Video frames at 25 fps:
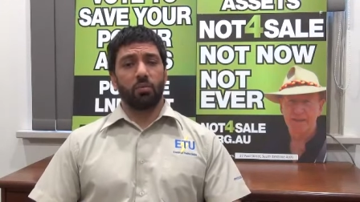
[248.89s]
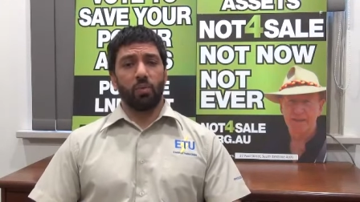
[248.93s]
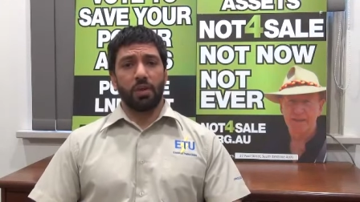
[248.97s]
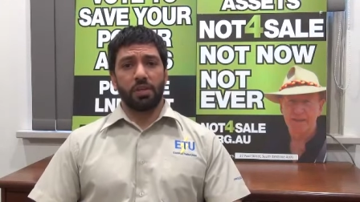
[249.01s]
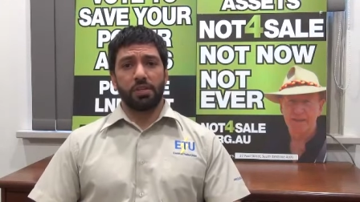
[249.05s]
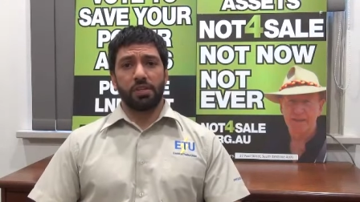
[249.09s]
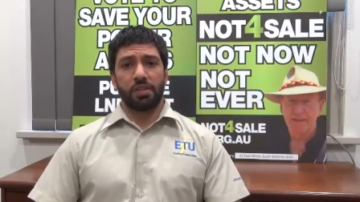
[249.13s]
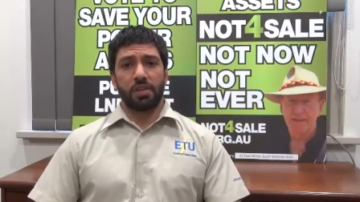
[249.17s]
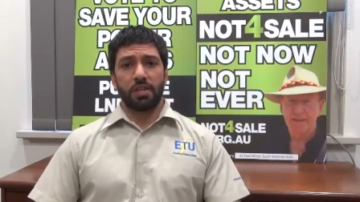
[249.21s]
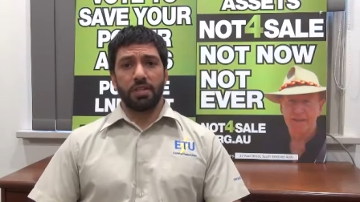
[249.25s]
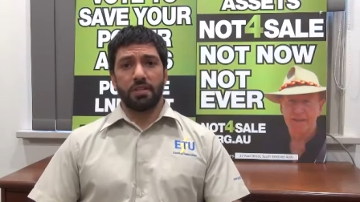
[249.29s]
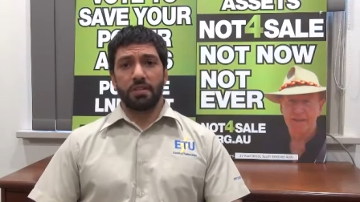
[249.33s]

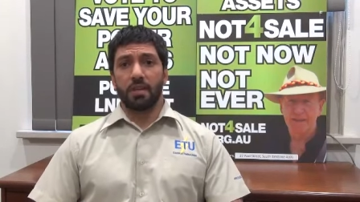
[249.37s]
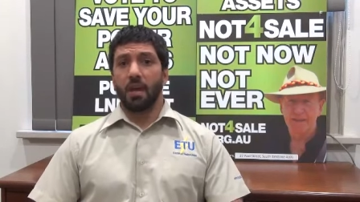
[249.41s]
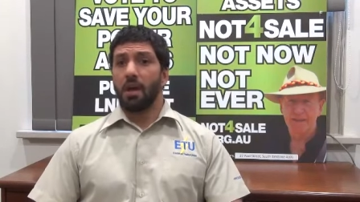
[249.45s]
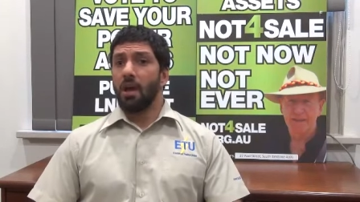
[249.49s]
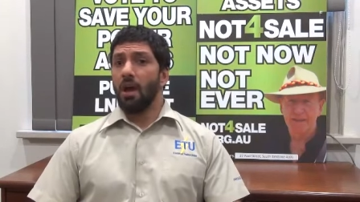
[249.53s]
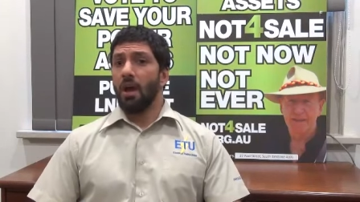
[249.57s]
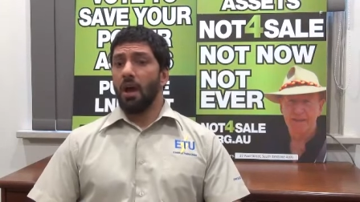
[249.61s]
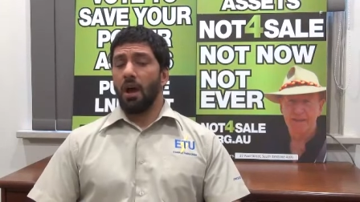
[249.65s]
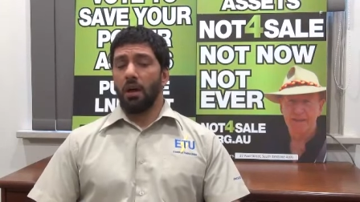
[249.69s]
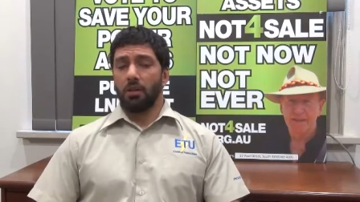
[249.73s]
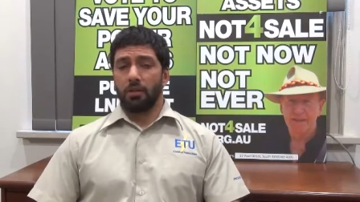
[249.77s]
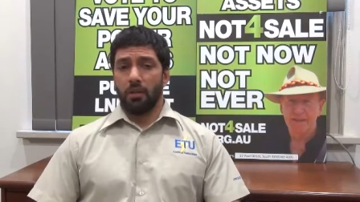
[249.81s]
which
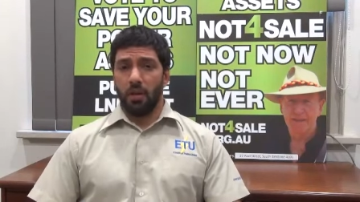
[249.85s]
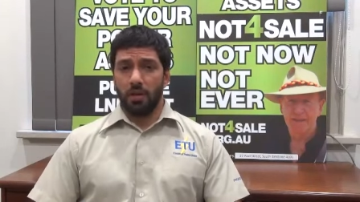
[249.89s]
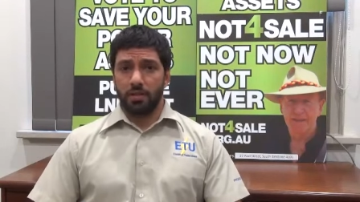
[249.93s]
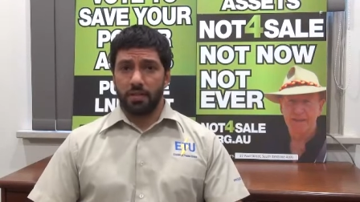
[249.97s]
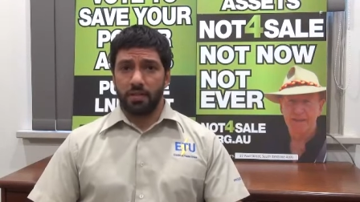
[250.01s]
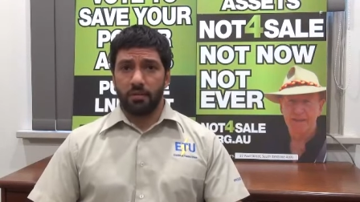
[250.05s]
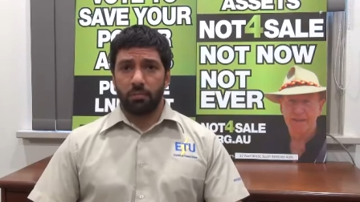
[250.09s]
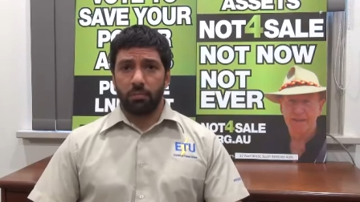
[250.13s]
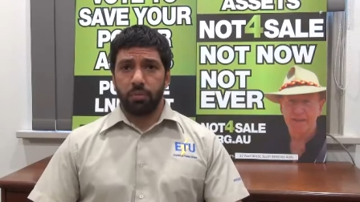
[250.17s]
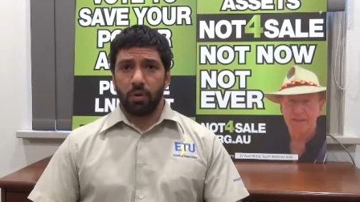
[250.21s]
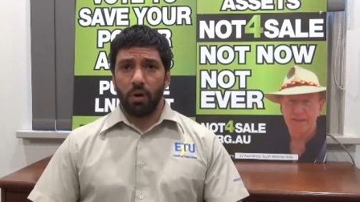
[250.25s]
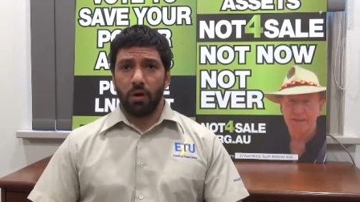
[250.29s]
is a
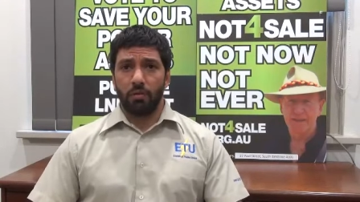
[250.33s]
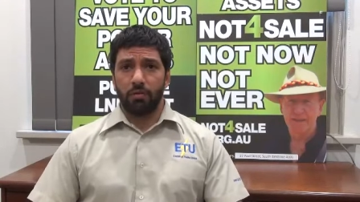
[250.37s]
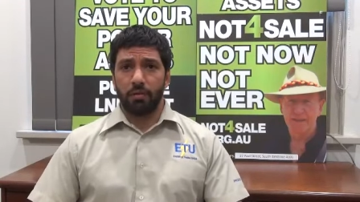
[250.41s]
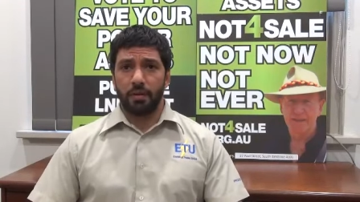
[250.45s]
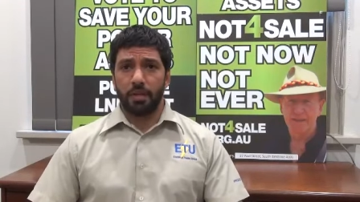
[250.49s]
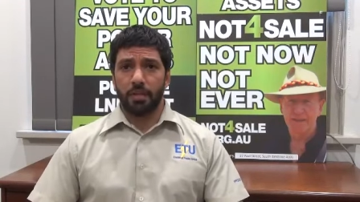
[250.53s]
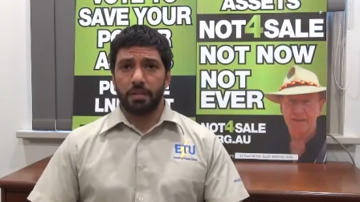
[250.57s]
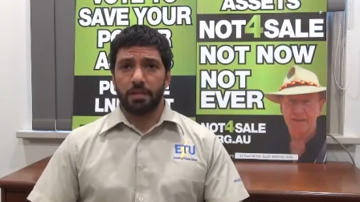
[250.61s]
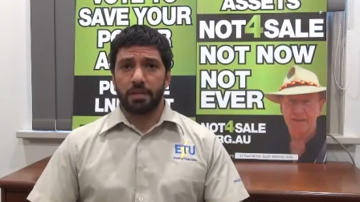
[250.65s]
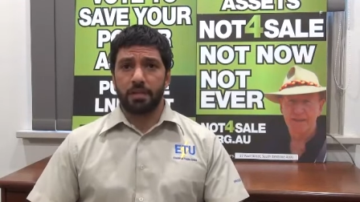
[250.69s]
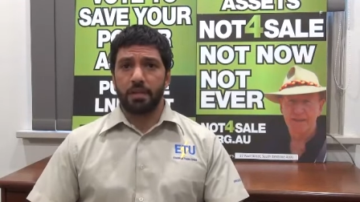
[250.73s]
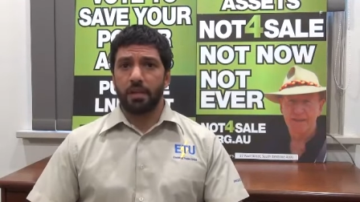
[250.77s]
loss of
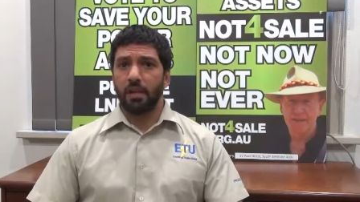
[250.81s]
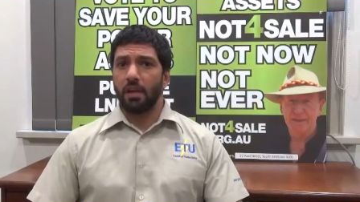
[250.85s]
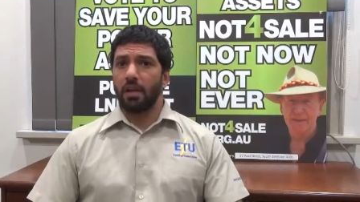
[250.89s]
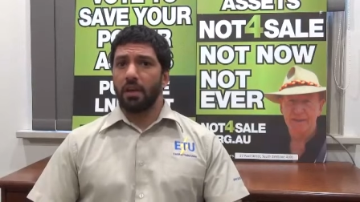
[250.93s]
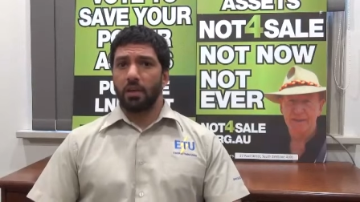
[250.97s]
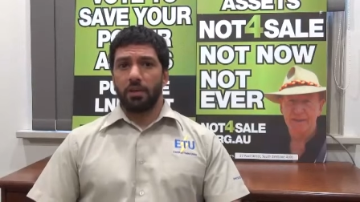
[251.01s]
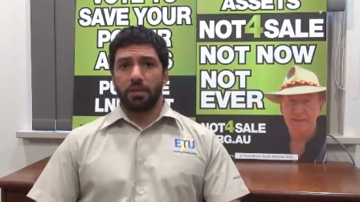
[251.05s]
profits,